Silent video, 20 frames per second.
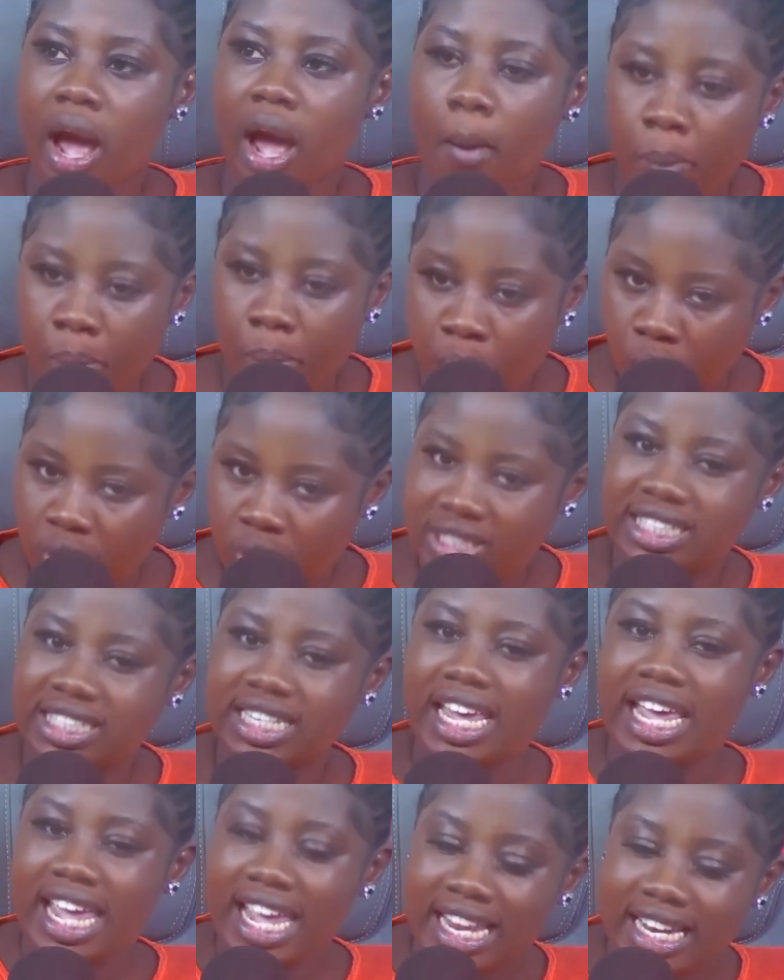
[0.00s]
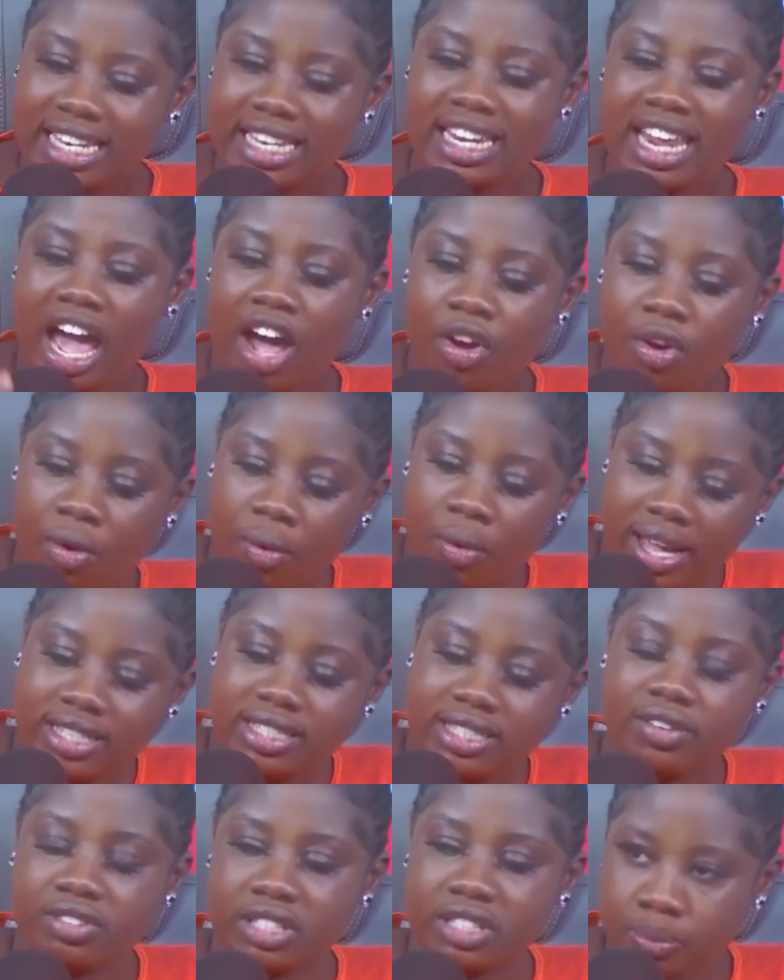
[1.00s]
put in their creative
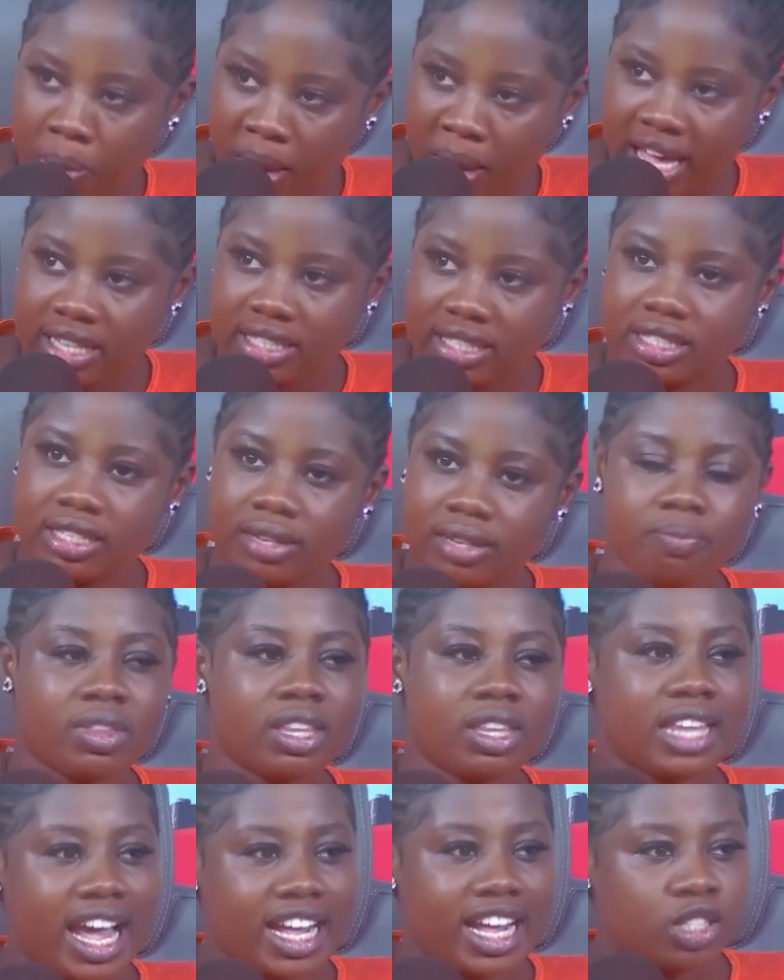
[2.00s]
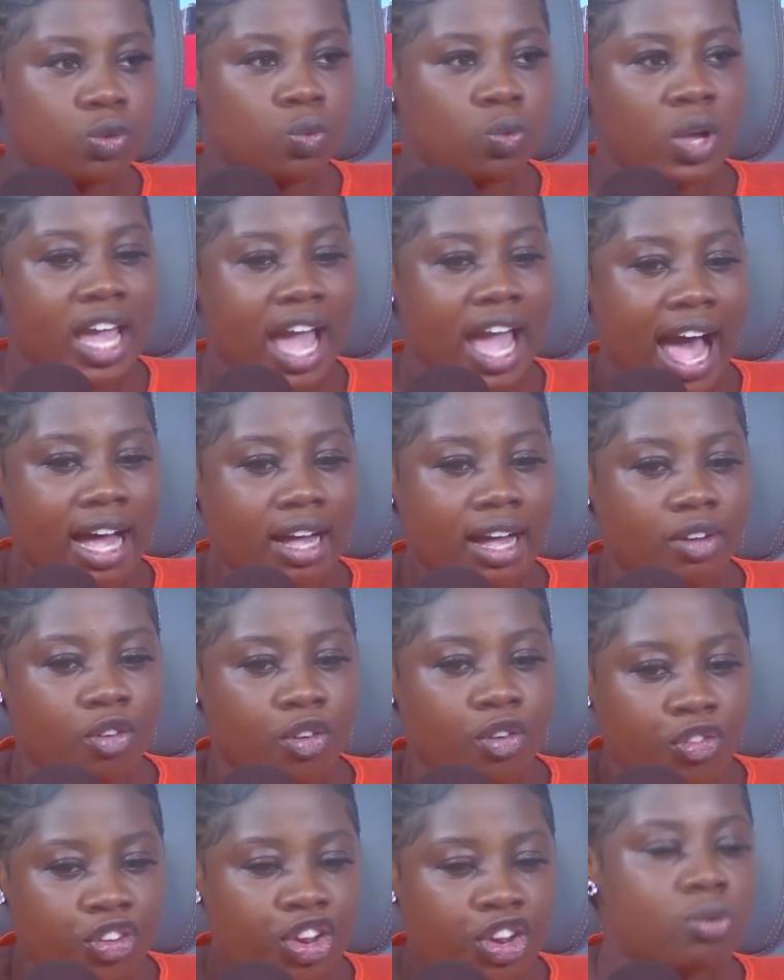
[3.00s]
space that we are
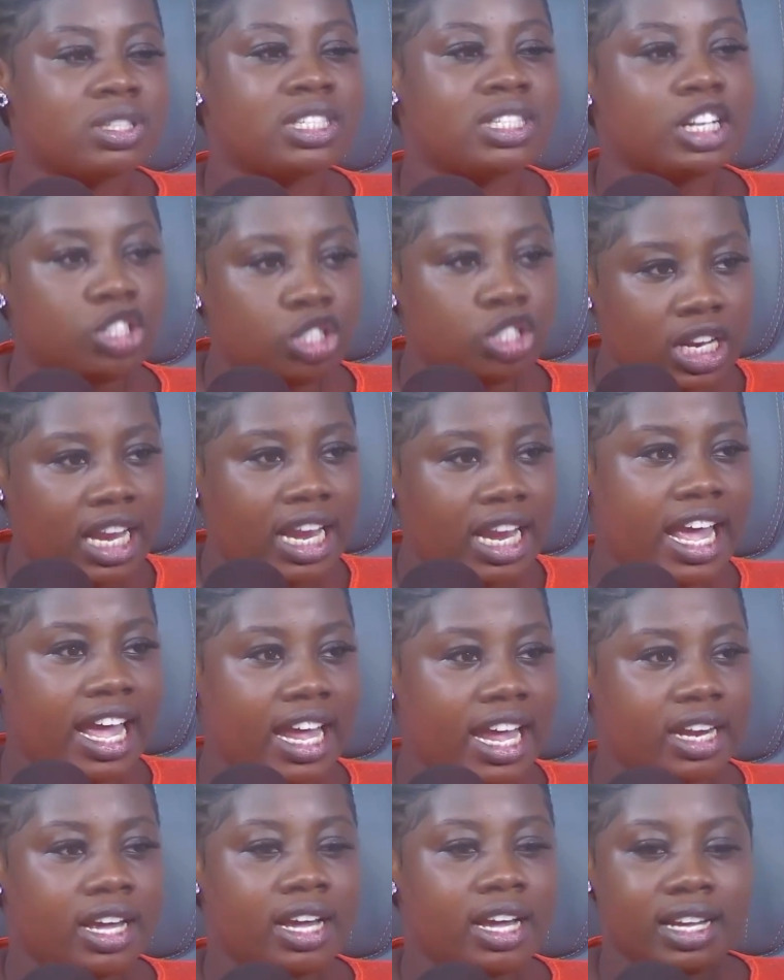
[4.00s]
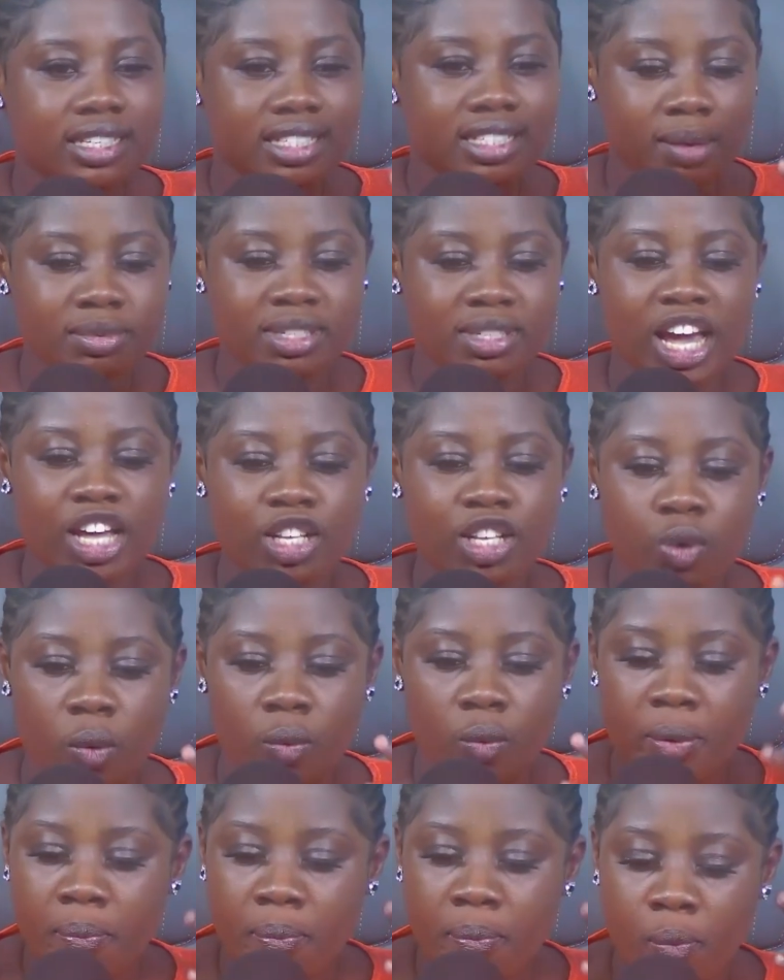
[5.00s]
refusing to learn. Sometimes when
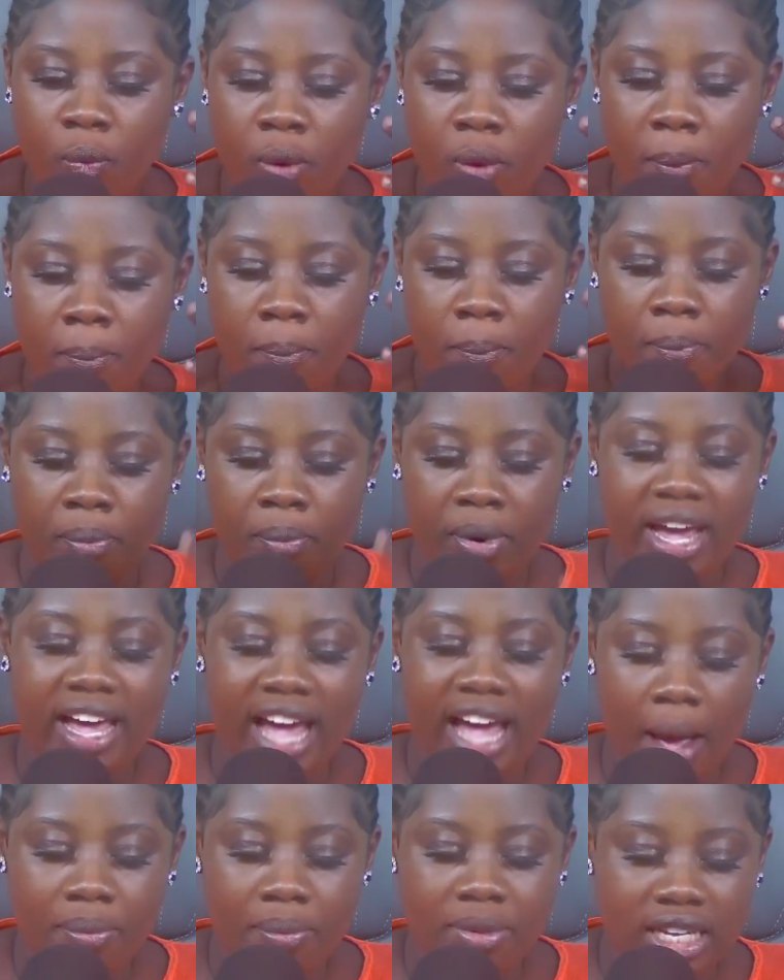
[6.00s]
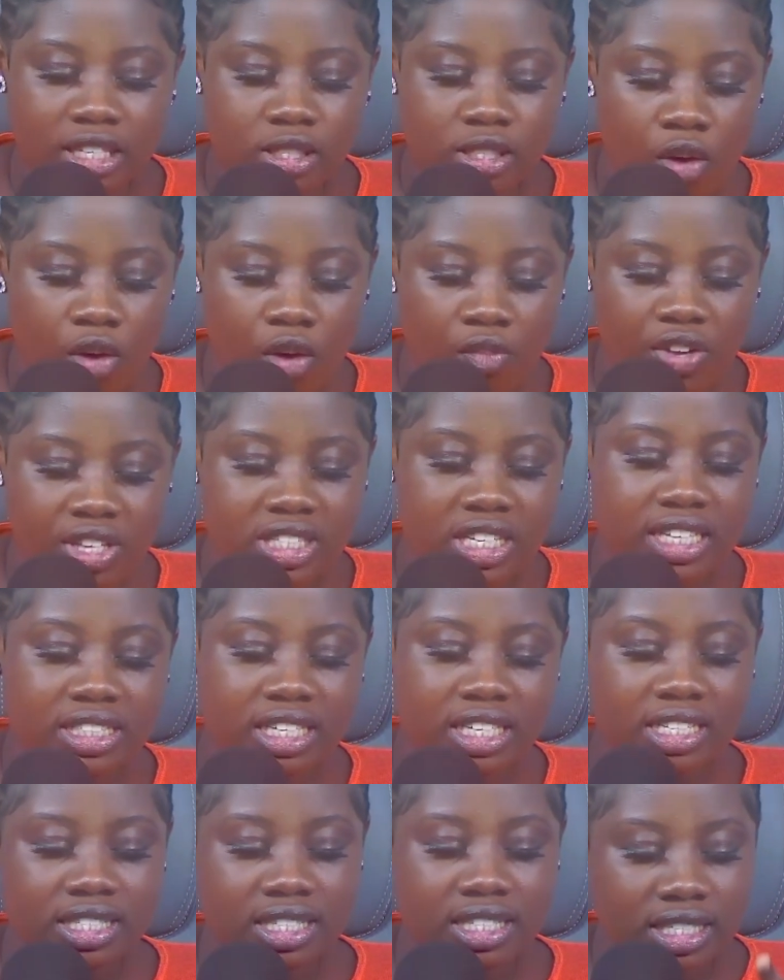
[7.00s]
we bring up these conversations,
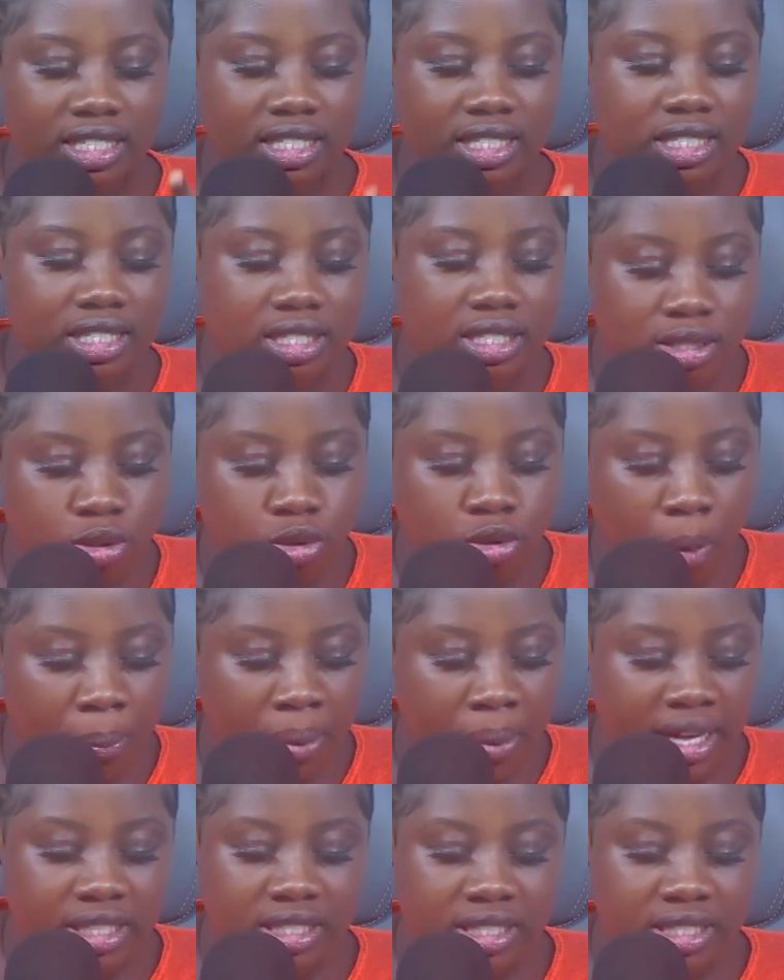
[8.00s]
these topics,